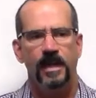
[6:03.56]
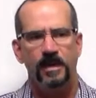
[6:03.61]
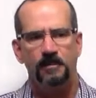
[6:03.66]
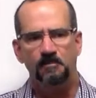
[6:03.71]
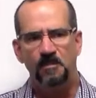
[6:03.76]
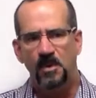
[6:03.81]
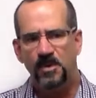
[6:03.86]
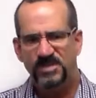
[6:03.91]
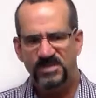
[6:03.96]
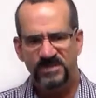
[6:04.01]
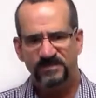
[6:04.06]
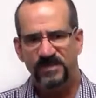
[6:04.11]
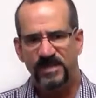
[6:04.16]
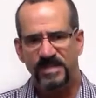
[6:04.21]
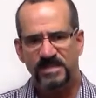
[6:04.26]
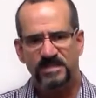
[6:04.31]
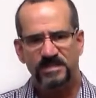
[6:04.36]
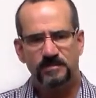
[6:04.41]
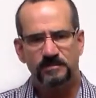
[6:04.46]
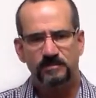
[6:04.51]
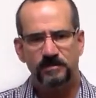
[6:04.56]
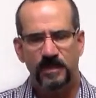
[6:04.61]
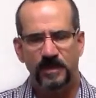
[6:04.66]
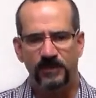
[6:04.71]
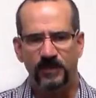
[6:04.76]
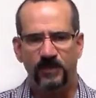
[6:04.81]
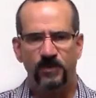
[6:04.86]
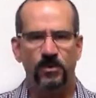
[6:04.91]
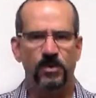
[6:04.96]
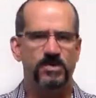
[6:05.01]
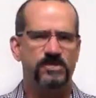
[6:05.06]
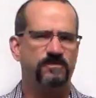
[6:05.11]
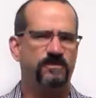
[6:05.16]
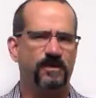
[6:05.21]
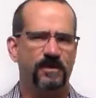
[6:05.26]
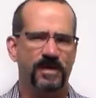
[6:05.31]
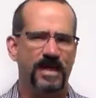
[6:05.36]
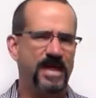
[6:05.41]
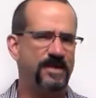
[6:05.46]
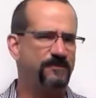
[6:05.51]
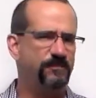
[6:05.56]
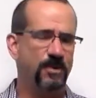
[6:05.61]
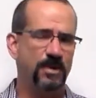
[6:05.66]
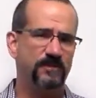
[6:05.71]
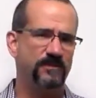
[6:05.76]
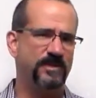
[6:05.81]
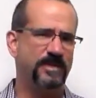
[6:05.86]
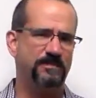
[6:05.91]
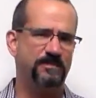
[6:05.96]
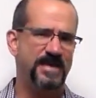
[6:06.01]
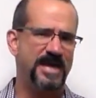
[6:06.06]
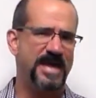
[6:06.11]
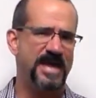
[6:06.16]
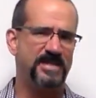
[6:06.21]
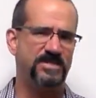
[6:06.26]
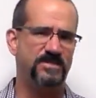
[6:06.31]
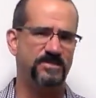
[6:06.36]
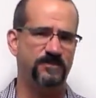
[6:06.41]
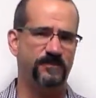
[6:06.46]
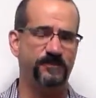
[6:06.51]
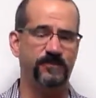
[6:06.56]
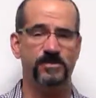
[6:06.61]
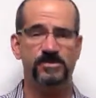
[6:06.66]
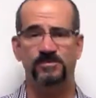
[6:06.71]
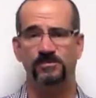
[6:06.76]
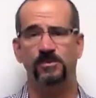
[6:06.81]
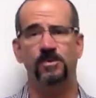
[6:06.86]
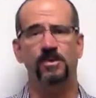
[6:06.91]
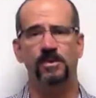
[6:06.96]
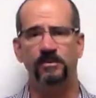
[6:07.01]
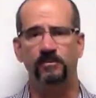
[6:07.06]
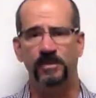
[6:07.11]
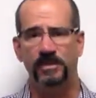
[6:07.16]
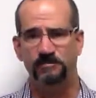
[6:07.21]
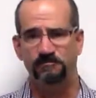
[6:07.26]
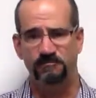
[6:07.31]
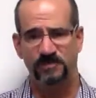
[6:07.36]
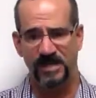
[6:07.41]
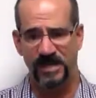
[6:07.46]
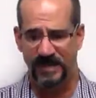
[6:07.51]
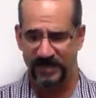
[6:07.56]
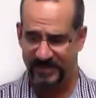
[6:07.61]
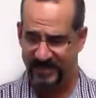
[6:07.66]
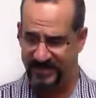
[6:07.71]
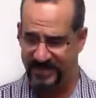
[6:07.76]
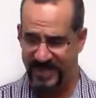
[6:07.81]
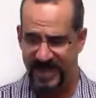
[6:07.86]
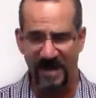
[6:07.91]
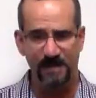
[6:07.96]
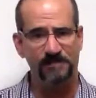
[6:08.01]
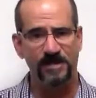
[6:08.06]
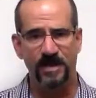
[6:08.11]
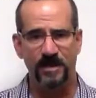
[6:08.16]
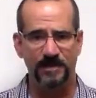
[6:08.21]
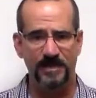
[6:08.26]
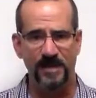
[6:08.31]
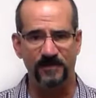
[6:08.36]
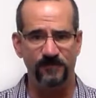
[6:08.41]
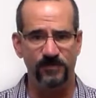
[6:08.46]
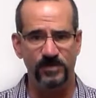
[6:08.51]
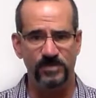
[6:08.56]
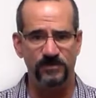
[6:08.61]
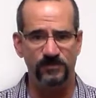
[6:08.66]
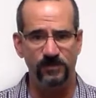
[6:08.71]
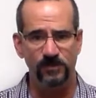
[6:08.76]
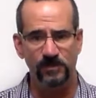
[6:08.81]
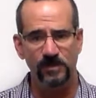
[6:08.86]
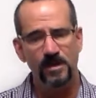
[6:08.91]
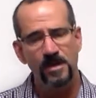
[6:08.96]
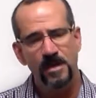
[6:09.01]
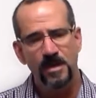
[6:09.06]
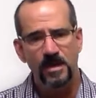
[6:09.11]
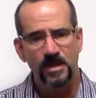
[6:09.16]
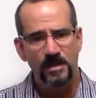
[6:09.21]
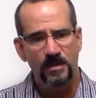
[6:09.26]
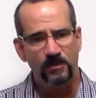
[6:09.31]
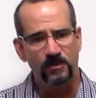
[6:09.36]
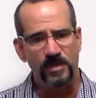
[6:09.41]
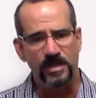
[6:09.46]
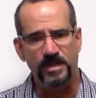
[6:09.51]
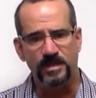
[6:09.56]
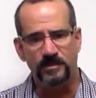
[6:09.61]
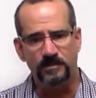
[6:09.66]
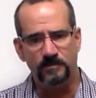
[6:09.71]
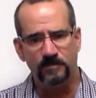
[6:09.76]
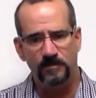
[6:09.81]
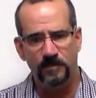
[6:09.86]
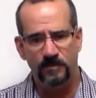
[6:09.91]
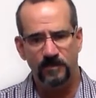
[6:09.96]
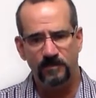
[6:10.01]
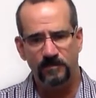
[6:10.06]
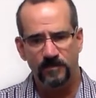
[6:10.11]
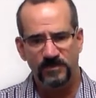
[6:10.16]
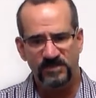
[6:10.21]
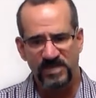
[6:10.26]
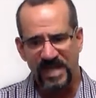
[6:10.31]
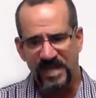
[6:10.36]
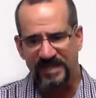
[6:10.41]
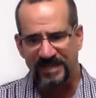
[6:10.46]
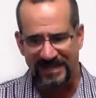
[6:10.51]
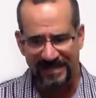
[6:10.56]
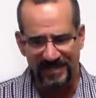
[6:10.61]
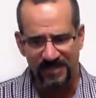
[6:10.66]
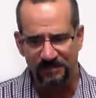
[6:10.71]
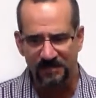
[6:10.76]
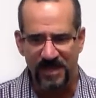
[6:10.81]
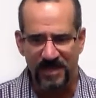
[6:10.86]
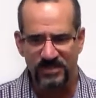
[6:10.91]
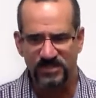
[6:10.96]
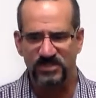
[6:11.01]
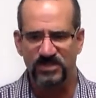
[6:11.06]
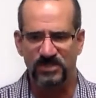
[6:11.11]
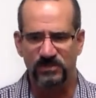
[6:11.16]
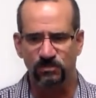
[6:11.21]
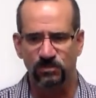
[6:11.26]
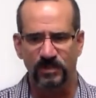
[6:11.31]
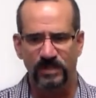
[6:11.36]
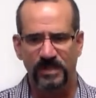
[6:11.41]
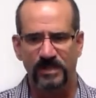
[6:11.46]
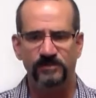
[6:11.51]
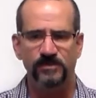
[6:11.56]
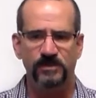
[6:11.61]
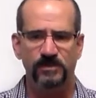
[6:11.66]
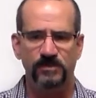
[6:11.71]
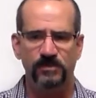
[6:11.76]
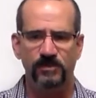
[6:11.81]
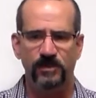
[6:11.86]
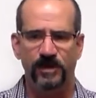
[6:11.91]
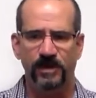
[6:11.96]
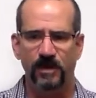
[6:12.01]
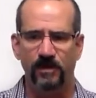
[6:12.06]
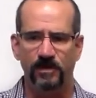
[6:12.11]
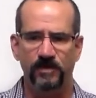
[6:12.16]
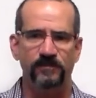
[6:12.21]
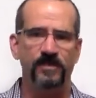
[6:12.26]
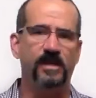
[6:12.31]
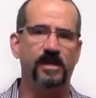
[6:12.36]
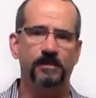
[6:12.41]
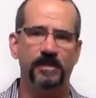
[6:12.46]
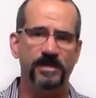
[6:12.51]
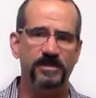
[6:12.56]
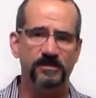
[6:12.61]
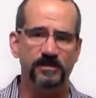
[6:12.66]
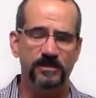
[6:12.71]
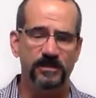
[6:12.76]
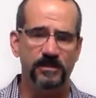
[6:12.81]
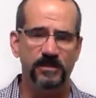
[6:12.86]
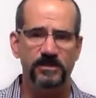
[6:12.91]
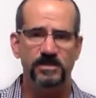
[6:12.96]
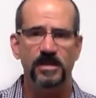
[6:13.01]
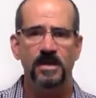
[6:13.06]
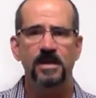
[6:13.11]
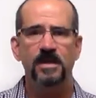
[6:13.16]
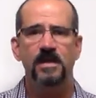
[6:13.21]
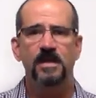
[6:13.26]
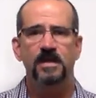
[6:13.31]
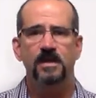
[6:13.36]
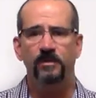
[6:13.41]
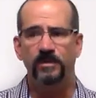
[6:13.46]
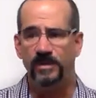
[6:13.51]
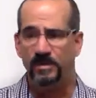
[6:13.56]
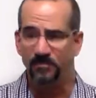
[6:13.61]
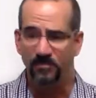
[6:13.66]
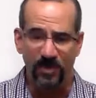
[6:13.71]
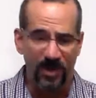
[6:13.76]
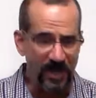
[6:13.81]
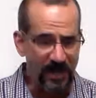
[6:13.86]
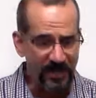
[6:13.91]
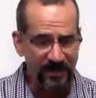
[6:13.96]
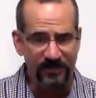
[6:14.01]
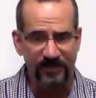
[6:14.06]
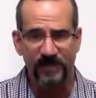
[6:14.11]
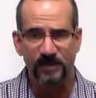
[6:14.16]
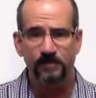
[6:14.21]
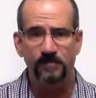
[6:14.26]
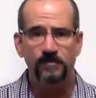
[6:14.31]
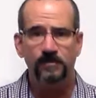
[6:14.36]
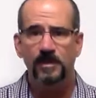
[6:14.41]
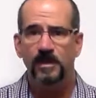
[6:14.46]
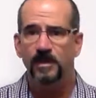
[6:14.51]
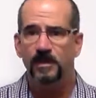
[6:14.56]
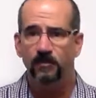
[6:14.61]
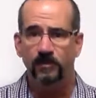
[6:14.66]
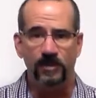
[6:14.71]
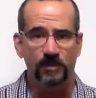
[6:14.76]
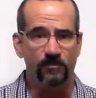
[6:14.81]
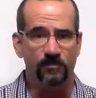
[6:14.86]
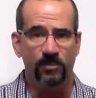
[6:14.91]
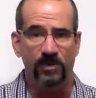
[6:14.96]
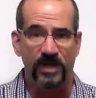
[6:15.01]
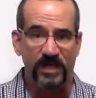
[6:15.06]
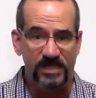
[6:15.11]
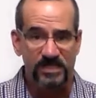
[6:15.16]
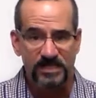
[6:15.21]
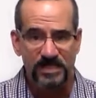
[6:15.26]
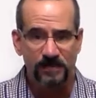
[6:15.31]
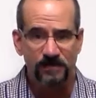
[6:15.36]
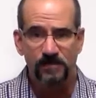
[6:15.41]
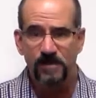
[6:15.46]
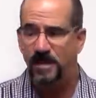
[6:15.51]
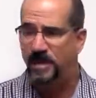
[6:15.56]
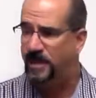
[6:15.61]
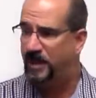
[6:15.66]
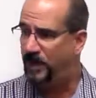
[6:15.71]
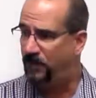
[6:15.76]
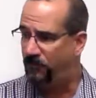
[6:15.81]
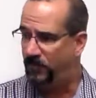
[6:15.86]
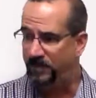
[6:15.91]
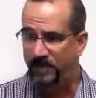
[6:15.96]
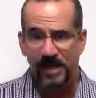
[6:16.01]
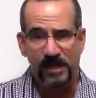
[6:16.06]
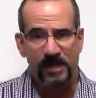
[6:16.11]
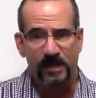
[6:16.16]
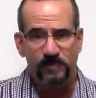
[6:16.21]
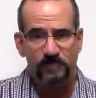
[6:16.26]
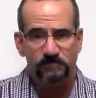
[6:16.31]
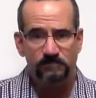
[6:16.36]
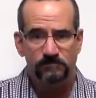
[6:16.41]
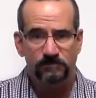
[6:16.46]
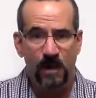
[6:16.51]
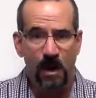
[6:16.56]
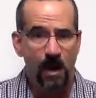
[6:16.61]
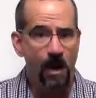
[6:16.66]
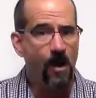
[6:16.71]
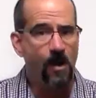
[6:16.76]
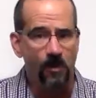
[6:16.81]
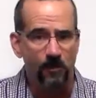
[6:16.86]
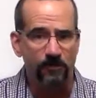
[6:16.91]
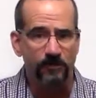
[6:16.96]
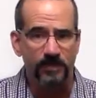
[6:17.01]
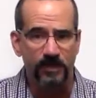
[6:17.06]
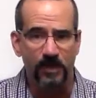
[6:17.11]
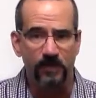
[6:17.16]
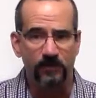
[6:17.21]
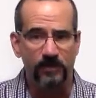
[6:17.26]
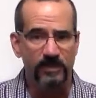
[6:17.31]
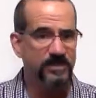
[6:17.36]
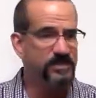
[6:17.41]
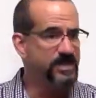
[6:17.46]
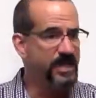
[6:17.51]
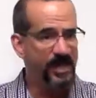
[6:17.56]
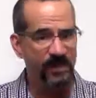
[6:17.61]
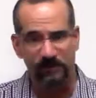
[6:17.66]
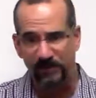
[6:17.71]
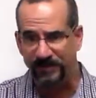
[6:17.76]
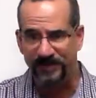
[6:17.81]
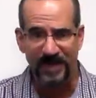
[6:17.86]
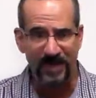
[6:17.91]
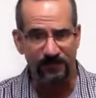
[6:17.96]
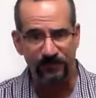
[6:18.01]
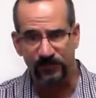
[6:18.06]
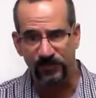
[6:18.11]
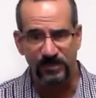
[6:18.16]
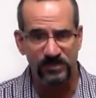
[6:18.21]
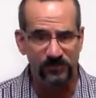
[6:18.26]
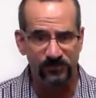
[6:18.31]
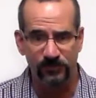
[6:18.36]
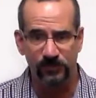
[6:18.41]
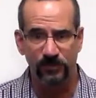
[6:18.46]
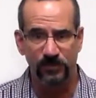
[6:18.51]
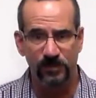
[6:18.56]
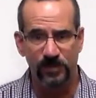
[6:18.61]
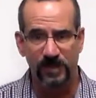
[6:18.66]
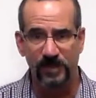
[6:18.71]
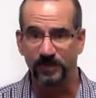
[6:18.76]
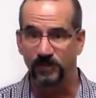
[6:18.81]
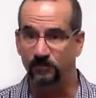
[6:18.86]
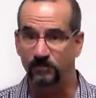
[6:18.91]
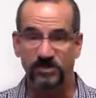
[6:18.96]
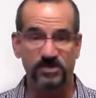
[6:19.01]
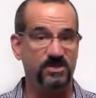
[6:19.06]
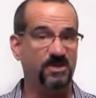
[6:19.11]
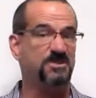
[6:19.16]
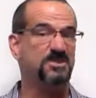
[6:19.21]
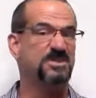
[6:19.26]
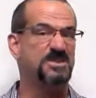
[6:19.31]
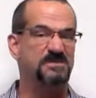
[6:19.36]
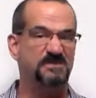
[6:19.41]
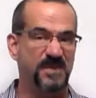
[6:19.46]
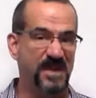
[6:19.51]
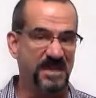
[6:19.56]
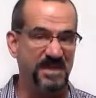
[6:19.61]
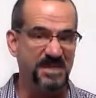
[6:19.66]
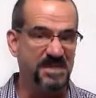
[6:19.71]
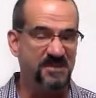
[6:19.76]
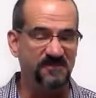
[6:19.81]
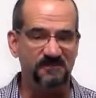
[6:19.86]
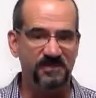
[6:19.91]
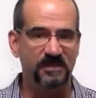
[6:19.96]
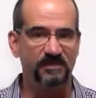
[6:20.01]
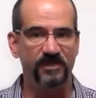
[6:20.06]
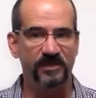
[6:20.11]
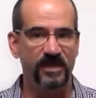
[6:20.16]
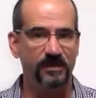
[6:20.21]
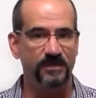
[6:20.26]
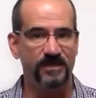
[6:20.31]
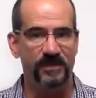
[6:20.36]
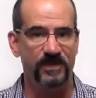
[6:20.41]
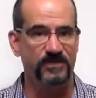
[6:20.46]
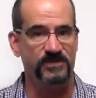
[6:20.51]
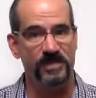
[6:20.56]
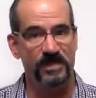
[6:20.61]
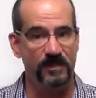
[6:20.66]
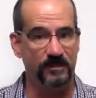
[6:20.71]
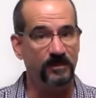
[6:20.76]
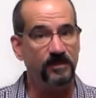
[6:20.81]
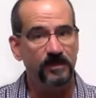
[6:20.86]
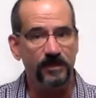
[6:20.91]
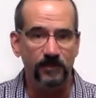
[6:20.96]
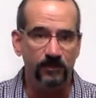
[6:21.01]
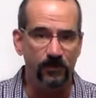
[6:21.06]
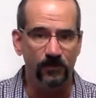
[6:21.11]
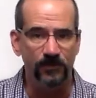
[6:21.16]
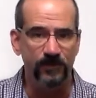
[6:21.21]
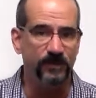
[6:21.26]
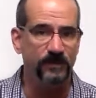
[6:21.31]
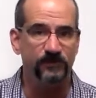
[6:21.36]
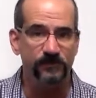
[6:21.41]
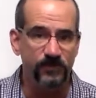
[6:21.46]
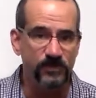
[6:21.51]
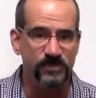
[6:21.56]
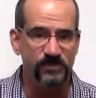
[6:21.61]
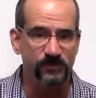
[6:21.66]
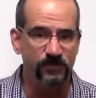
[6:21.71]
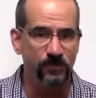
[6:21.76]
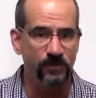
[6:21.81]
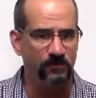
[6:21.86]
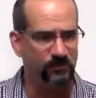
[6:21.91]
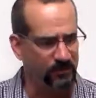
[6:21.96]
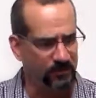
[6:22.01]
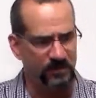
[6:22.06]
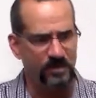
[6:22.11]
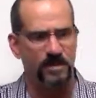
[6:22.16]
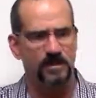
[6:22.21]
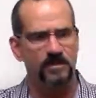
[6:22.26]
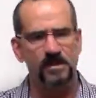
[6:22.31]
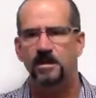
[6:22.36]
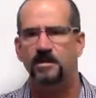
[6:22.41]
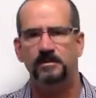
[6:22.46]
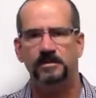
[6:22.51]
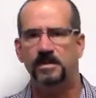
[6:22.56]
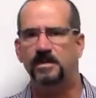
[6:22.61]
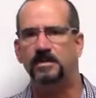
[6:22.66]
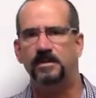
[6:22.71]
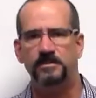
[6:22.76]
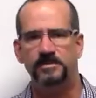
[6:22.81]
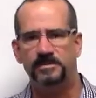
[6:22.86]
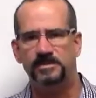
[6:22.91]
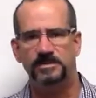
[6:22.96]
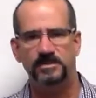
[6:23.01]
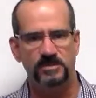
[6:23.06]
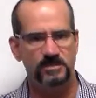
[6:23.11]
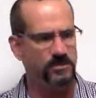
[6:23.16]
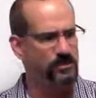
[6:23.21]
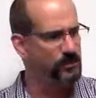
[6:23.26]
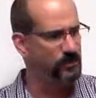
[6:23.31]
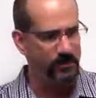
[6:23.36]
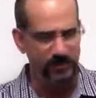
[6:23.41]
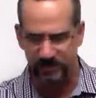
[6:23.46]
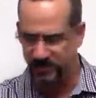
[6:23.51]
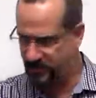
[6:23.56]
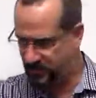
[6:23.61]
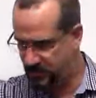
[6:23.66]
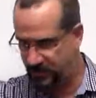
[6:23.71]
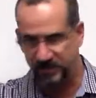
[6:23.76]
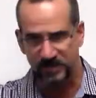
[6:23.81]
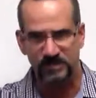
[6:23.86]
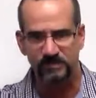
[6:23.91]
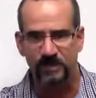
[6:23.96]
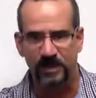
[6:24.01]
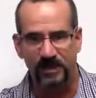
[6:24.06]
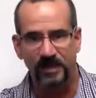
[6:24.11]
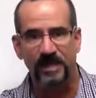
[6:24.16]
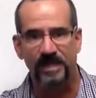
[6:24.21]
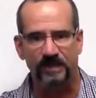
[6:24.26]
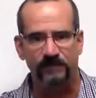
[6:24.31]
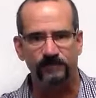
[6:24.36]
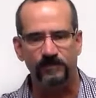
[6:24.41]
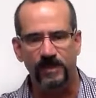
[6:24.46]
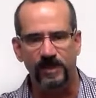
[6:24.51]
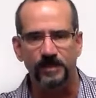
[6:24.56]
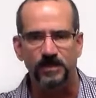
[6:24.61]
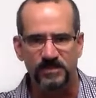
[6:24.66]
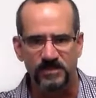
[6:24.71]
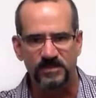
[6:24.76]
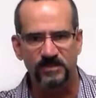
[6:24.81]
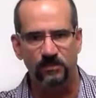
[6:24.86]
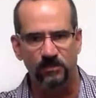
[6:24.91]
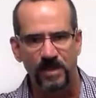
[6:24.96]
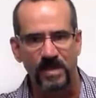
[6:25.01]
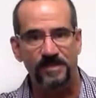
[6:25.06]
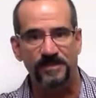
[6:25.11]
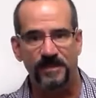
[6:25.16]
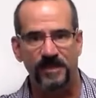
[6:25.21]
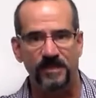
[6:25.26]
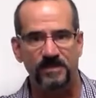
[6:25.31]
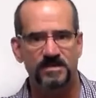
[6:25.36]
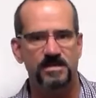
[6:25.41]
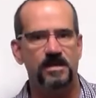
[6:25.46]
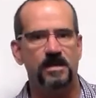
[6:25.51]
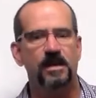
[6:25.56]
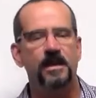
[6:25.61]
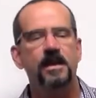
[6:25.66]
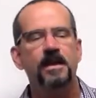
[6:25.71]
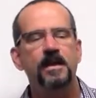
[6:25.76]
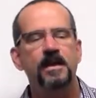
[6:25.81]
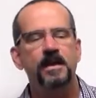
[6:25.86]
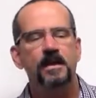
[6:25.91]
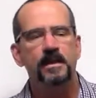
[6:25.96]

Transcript: And most of us, in the course of our life, won't ever get past the first floor. We kind of camp out on that first floor. We take in the messages we're given during our developmental years. We embody them, we embrace them, and we make it home. We decorate that first floor, and then we start to defend it. If people come in and they say, look, you're only on the first floor. No, this is cool, this is good, this is my life, right? This is the way things are.